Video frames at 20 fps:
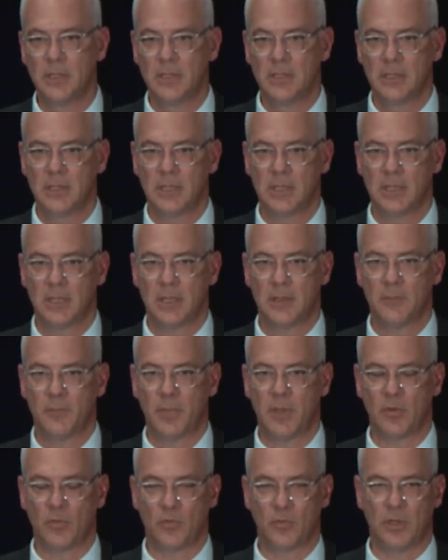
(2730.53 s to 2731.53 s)

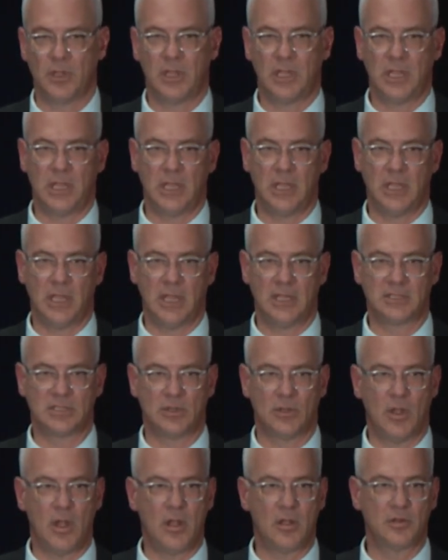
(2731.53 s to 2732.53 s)
But really, it's
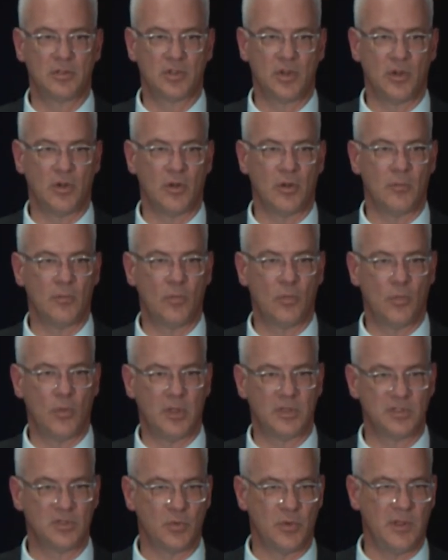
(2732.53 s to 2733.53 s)
long-term,
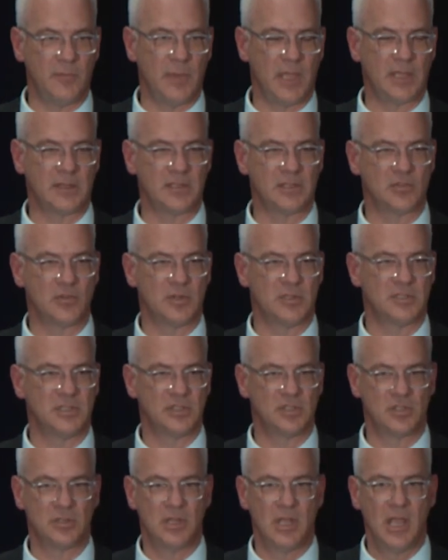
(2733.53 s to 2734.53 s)
once we make this
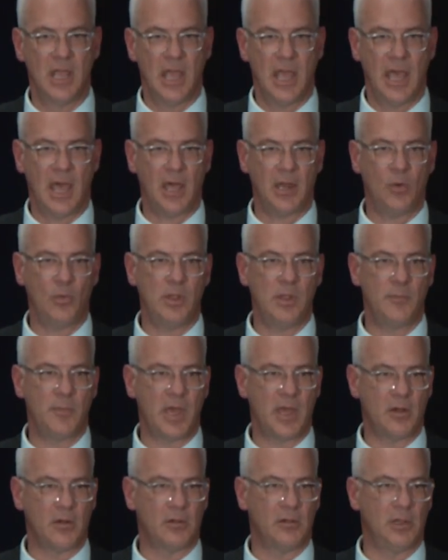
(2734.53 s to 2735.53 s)
transition, how do we
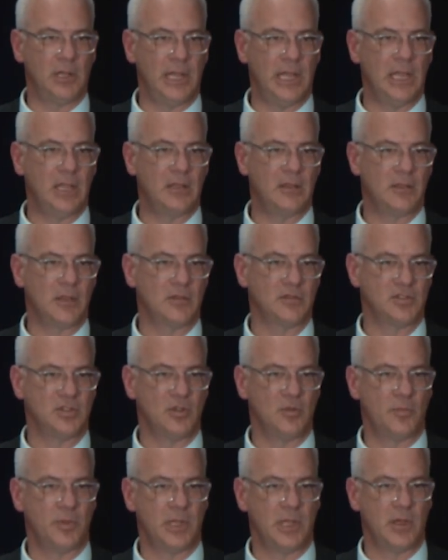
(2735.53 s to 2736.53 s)
better link those
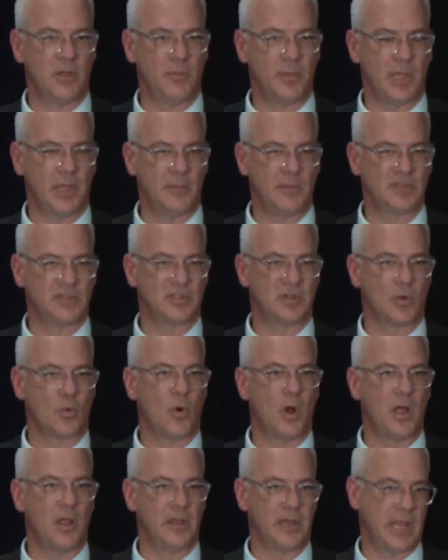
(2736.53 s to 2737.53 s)
UPL payments to
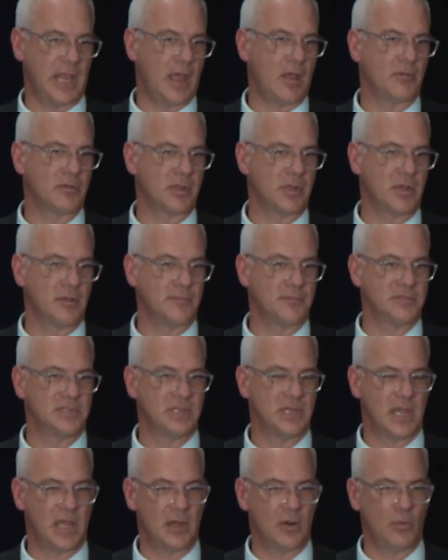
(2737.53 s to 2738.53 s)
quality outcomes?
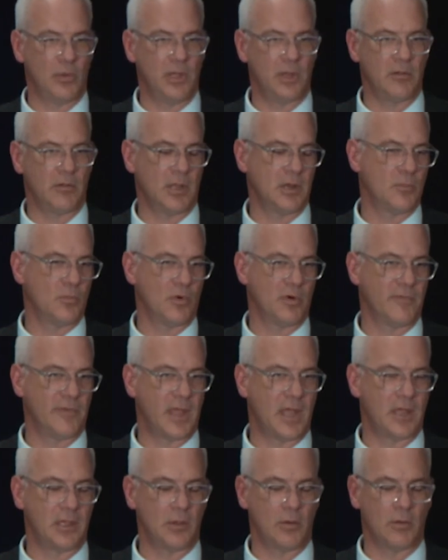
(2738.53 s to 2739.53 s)
And how do we create a more
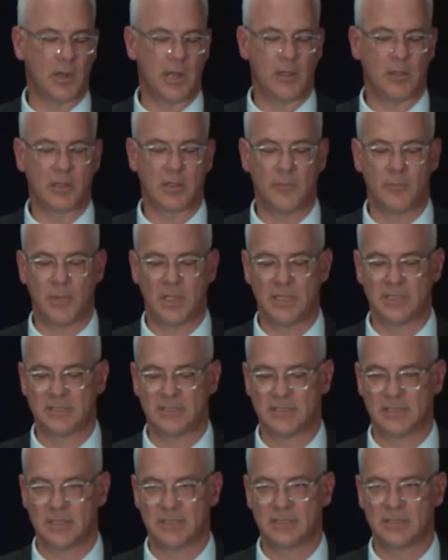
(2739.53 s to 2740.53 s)
value or outcome-based
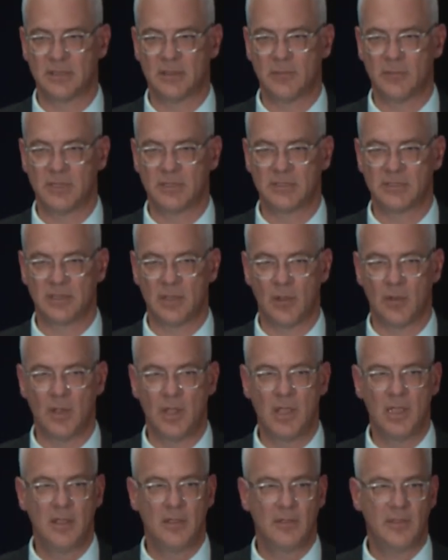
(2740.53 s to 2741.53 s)
system? And so
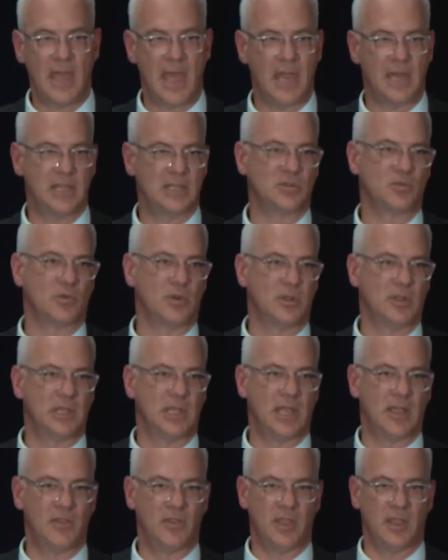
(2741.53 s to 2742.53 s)
that is really,
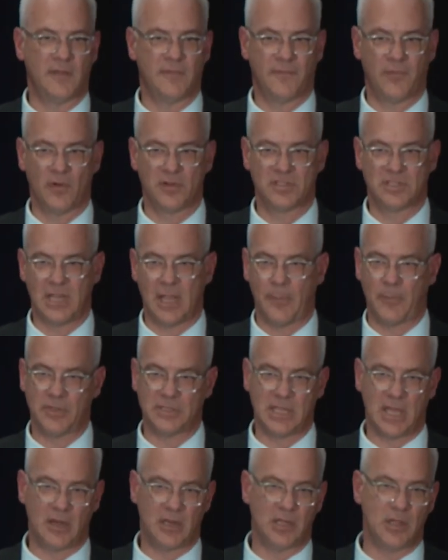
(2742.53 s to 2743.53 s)
I think, first step is
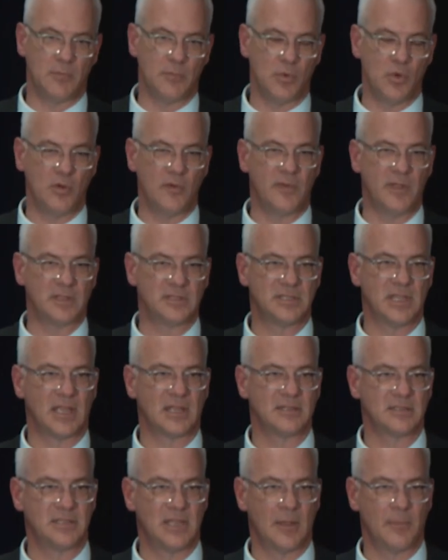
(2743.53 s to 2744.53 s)
how do you move it?
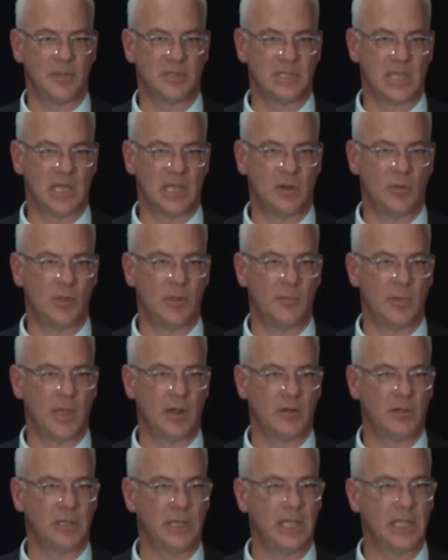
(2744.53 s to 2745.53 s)
Second step is how do we
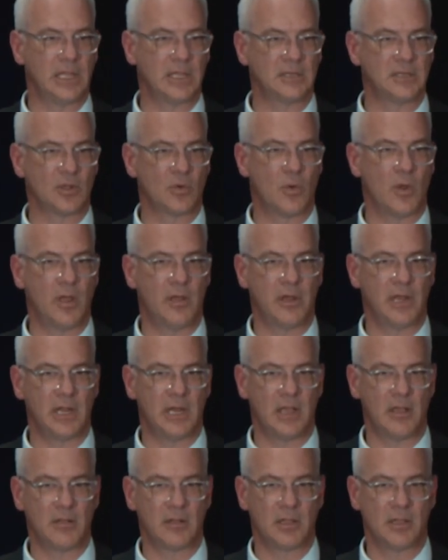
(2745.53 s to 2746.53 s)
better link it to quality and
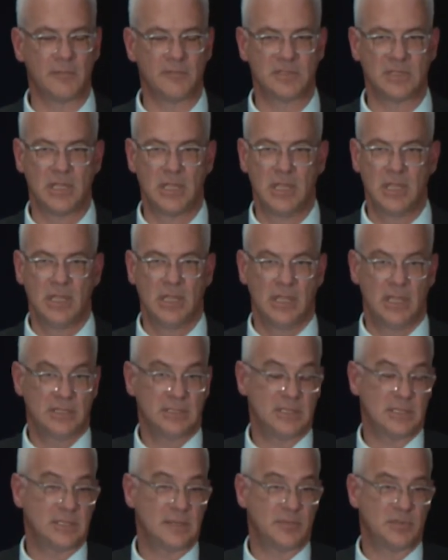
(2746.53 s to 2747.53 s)
outcomes? It's
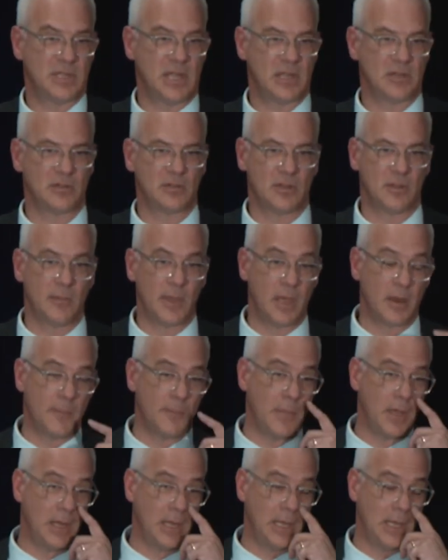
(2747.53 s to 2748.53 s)
a substantial amount of
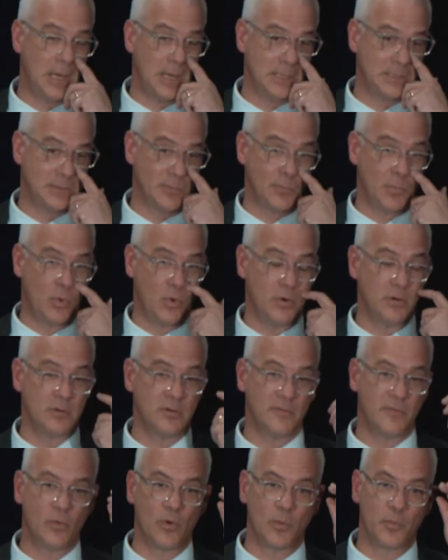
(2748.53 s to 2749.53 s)
money, and it's
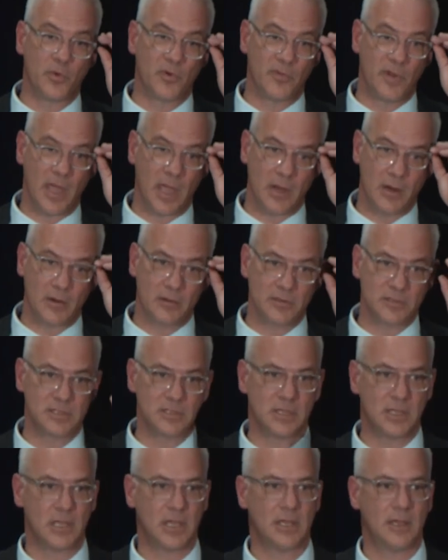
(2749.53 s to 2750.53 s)
important for providers,
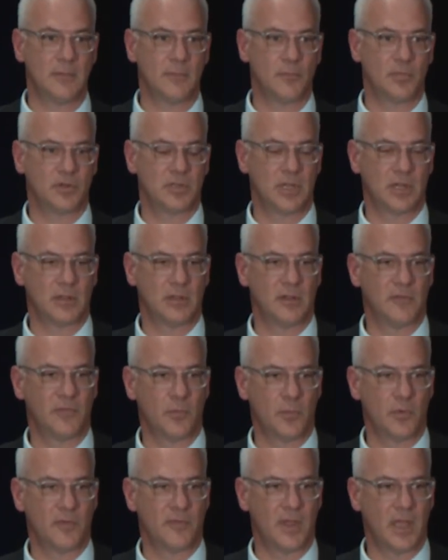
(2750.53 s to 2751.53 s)
particularly for
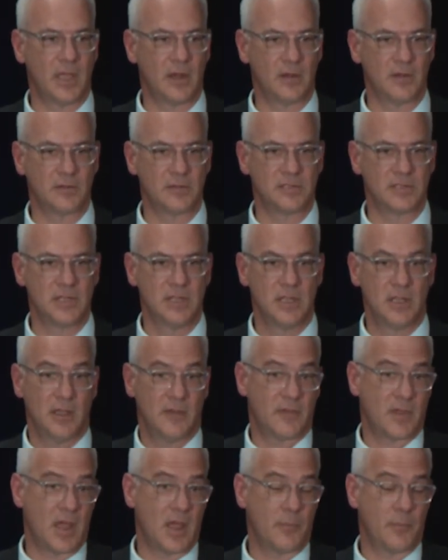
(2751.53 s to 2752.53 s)
providers
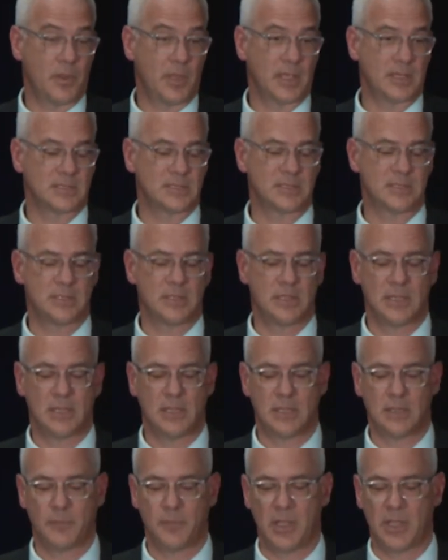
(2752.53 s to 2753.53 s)
of complex
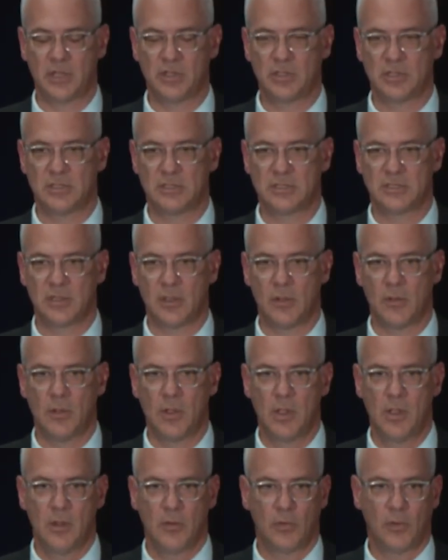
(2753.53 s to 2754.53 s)
patients. So
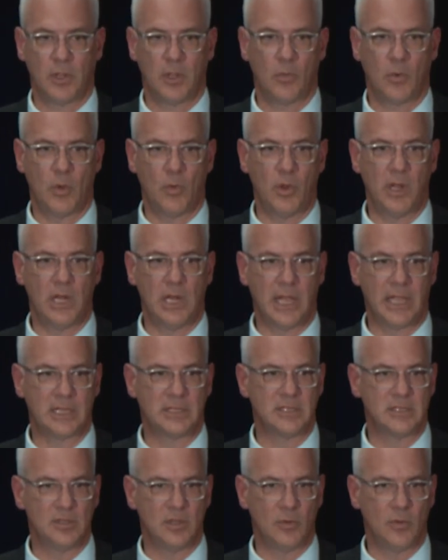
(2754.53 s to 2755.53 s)
really what we'd like
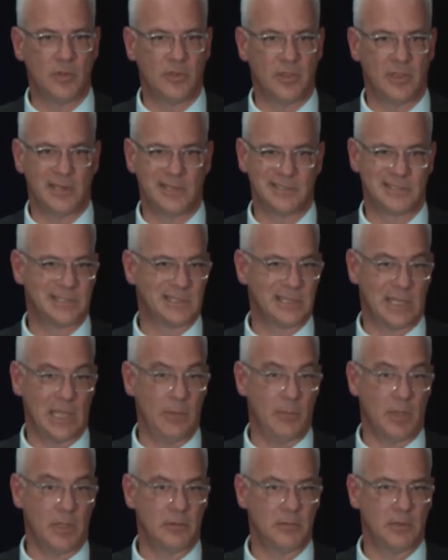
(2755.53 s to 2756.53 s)
to do with it is to
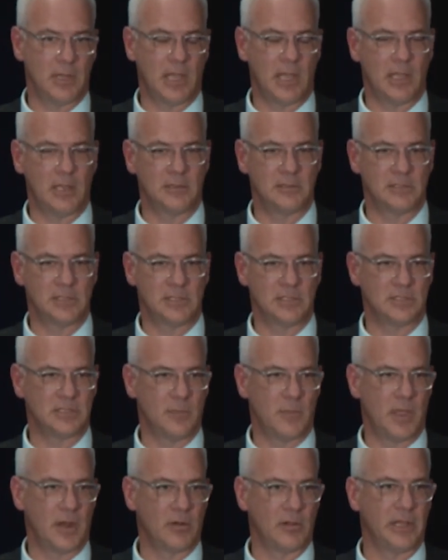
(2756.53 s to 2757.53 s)
keep it and just to
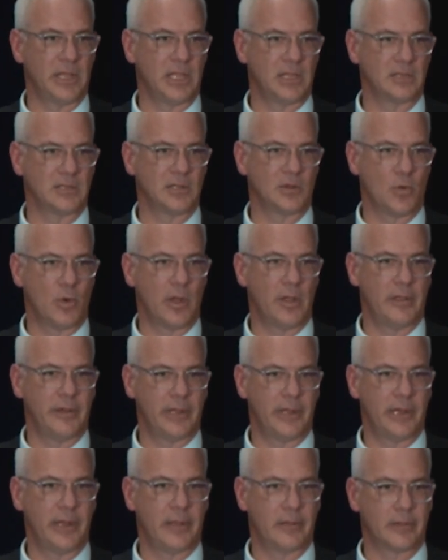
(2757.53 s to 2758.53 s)
better link it to quality
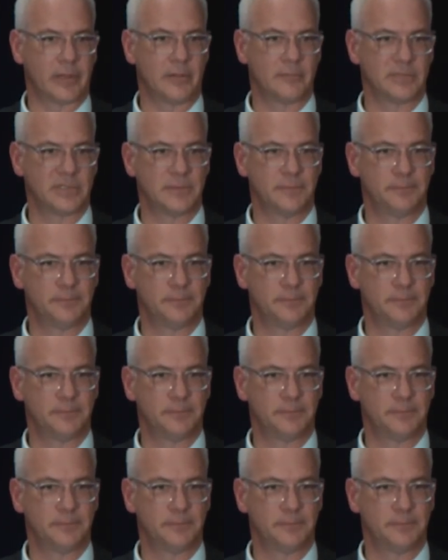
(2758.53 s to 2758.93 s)
and outcomes.